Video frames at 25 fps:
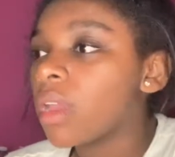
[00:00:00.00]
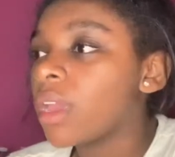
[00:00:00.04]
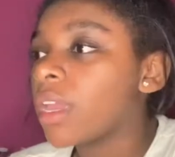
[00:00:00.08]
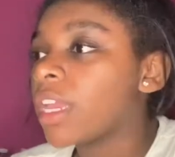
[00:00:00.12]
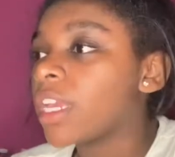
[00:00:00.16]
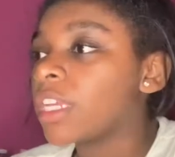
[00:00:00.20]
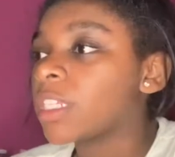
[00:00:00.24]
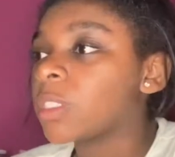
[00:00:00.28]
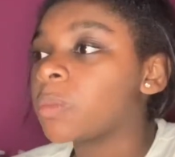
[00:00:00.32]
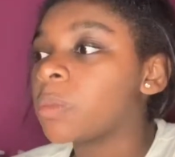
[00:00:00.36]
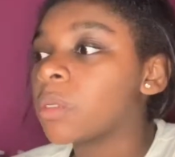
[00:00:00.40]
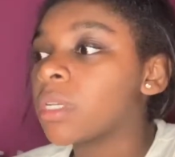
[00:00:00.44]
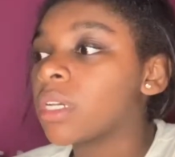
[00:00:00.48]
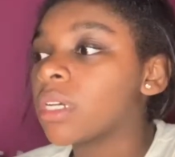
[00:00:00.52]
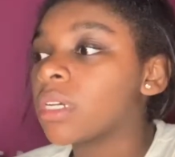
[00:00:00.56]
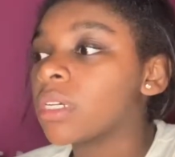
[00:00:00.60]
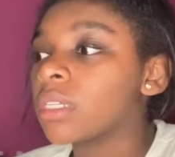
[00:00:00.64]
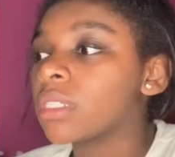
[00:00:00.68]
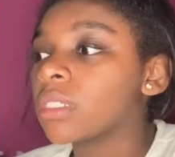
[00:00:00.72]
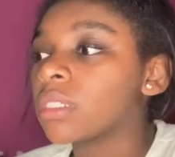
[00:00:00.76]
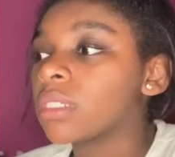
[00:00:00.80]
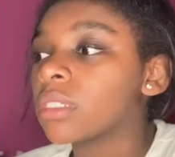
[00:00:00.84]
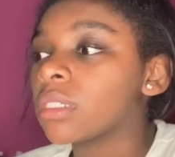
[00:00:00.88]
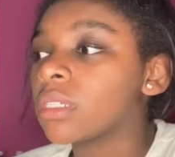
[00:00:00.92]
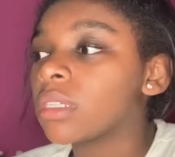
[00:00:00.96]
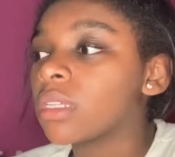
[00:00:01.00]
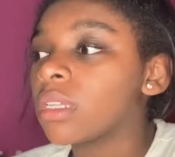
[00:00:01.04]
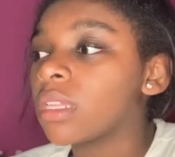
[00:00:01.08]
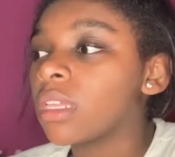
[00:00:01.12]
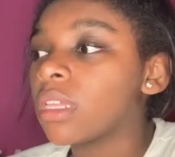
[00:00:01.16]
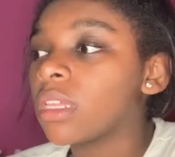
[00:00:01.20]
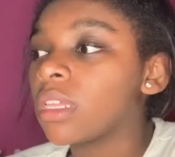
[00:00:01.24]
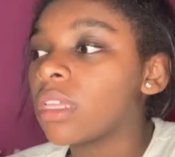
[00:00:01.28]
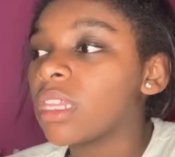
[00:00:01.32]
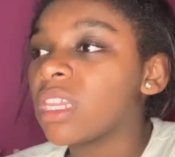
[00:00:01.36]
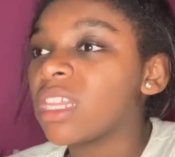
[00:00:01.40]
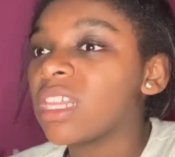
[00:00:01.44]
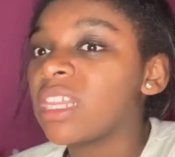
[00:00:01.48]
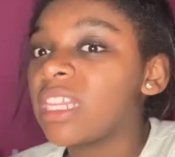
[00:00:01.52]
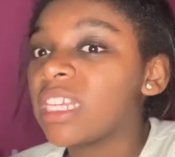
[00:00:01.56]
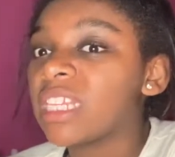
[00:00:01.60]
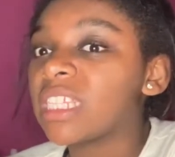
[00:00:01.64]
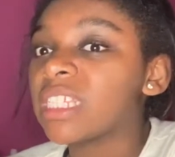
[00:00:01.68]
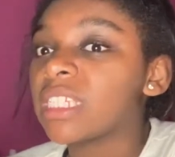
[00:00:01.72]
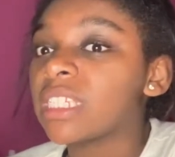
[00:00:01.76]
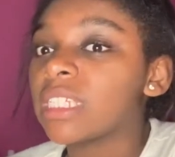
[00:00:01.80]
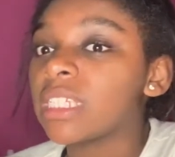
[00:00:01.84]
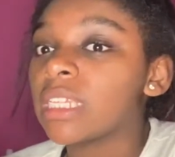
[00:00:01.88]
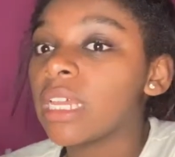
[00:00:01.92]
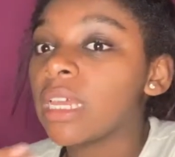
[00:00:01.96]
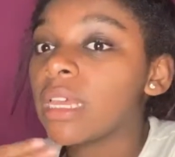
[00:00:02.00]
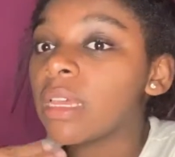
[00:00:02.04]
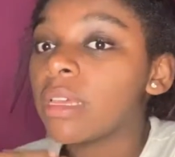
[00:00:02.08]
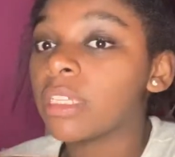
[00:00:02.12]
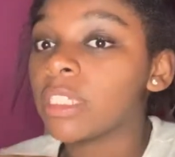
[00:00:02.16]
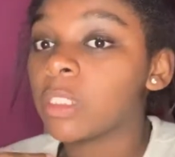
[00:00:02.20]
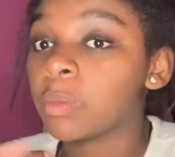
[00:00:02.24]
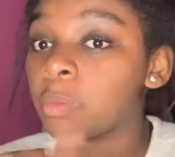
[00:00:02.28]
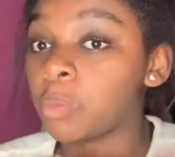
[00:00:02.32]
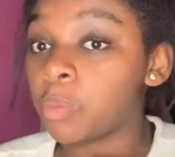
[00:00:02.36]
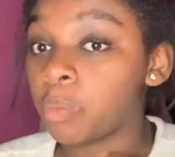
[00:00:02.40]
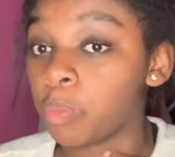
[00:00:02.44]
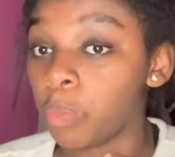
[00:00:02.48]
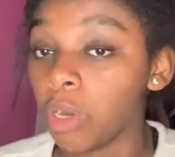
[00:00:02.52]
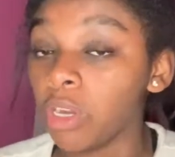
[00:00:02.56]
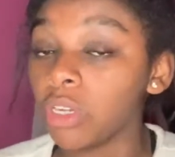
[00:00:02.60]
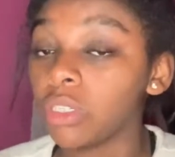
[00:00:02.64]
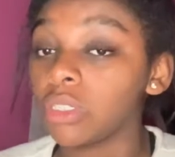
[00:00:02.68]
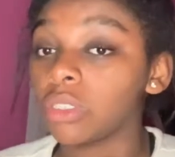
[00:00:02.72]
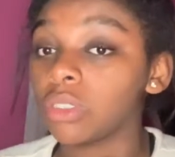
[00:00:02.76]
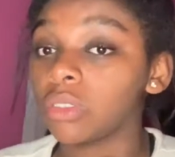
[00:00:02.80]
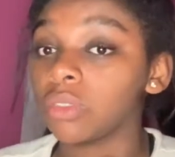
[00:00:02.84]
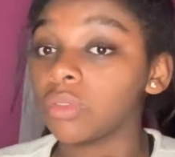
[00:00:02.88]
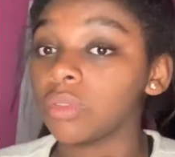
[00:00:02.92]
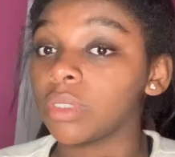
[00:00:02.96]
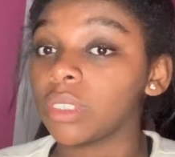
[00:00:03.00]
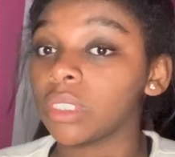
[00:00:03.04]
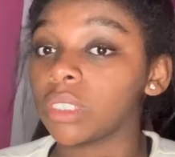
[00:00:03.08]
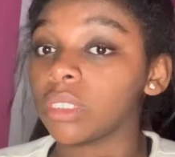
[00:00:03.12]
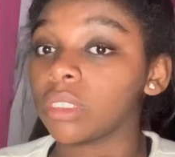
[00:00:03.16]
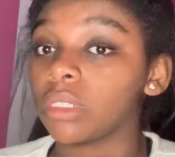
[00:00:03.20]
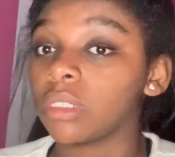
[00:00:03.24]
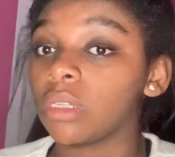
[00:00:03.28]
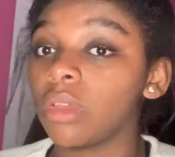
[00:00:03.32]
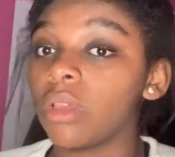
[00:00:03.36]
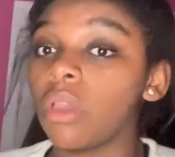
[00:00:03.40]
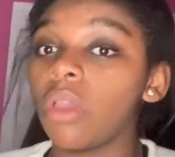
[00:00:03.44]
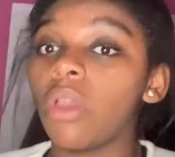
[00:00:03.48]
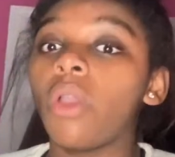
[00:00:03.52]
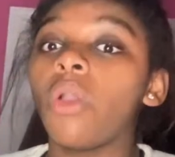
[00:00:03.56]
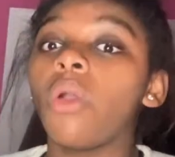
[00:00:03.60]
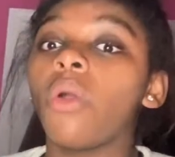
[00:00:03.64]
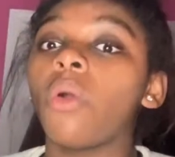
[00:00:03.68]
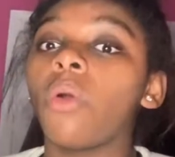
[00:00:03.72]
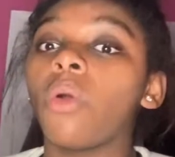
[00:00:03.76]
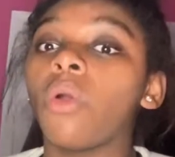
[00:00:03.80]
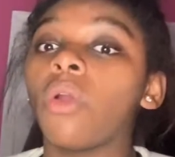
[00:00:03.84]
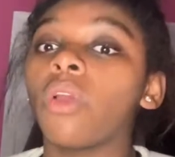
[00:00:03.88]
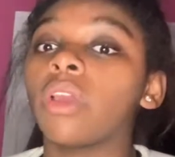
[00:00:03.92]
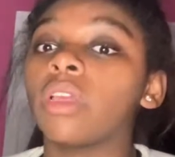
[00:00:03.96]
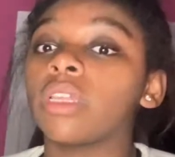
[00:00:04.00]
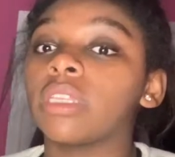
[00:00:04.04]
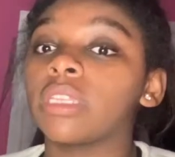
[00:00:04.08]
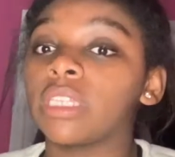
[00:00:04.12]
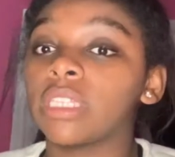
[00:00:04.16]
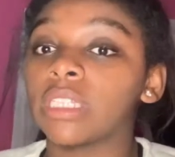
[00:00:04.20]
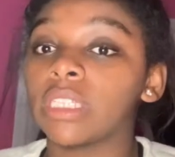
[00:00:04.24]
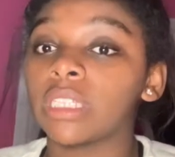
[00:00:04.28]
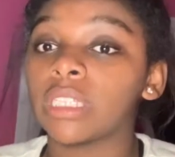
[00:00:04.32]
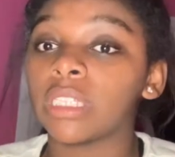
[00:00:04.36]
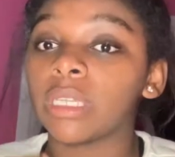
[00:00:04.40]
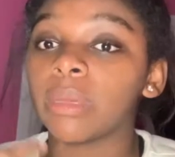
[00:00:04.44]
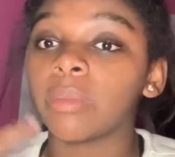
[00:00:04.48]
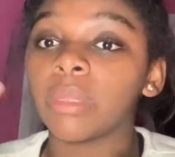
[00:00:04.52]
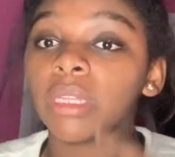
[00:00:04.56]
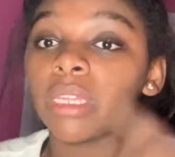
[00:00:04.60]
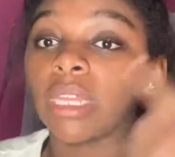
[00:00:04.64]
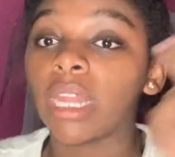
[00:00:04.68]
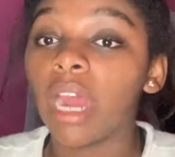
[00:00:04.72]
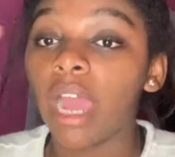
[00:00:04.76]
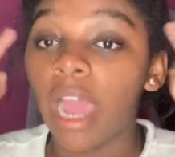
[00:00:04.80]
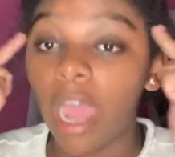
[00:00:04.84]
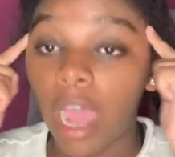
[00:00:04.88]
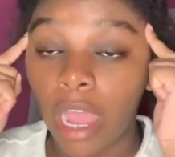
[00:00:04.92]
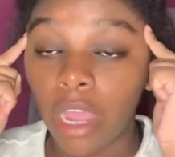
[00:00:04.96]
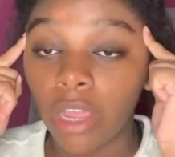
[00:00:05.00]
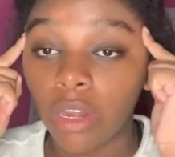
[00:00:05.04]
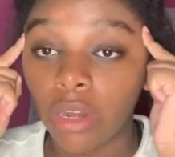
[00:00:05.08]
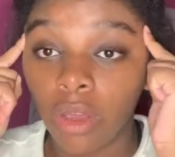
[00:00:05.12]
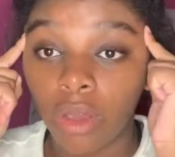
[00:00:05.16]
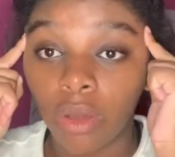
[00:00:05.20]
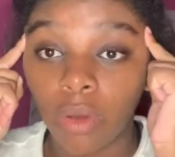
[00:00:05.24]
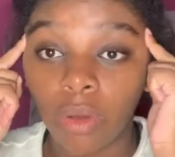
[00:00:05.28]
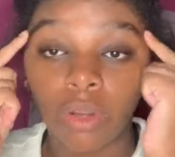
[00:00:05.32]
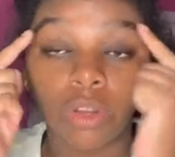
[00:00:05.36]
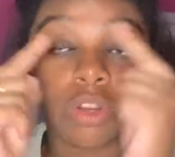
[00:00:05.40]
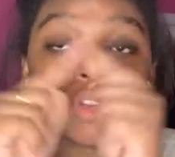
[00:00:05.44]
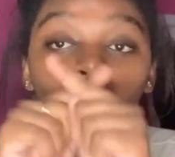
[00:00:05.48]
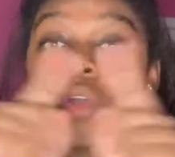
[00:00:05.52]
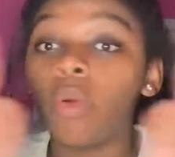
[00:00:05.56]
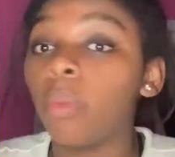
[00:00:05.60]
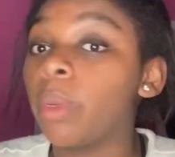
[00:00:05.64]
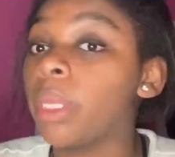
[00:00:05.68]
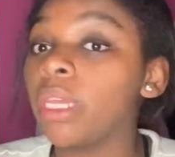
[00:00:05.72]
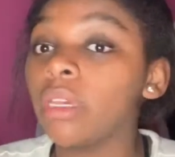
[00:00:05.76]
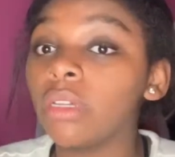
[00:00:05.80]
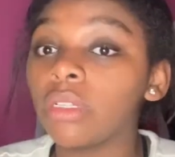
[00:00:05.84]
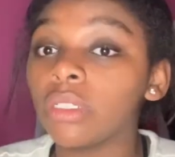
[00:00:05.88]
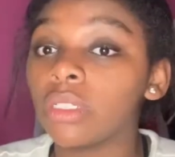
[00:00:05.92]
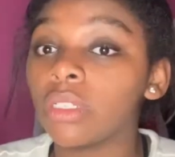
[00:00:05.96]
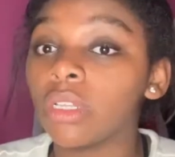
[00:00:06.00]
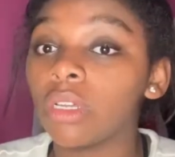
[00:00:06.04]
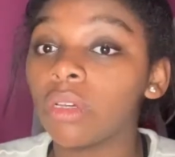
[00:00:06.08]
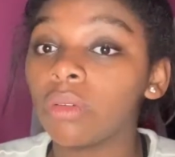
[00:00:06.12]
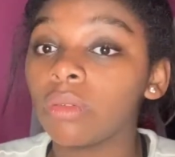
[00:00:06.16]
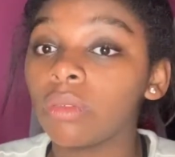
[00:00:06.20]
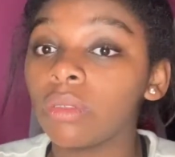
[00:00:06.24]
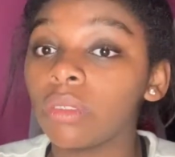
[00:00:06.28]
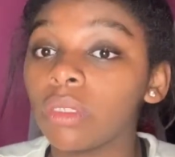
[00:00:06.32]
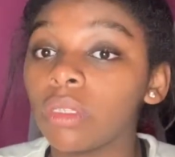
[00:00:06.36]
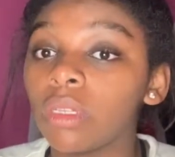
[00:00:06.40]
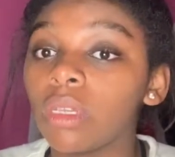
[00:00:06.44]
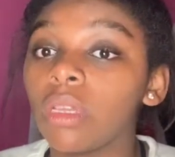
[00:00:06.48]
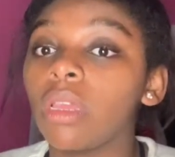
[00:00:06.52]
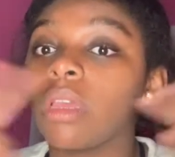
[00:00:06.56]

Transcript: It's because this is personal reason, or this is something that I know and nobody else knows